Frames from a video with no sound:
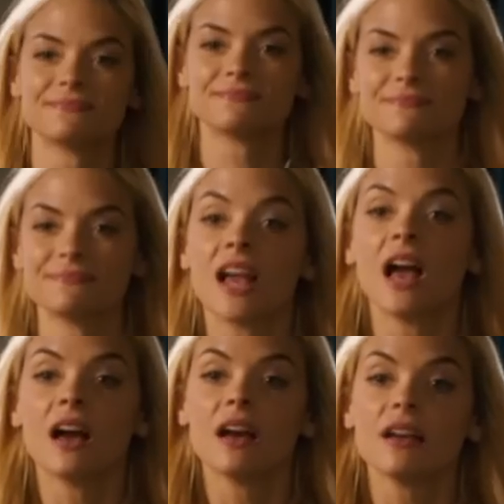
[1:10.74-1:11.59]
Ah!
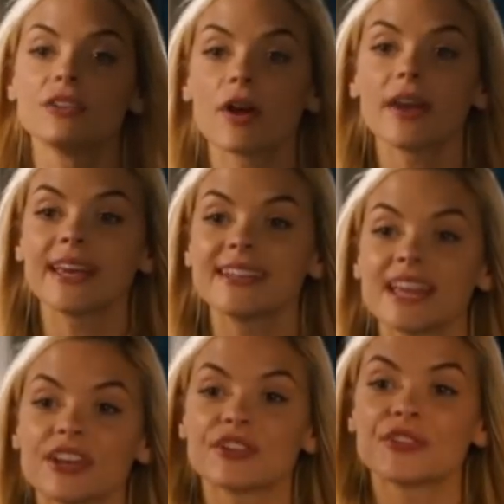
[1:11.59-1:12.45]
Try to
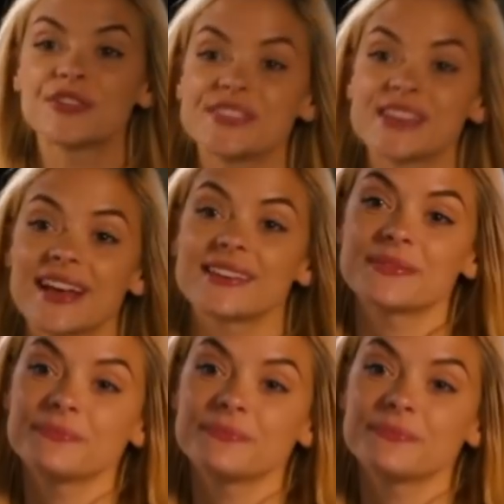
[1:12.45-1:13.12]
contain your enthusiasm.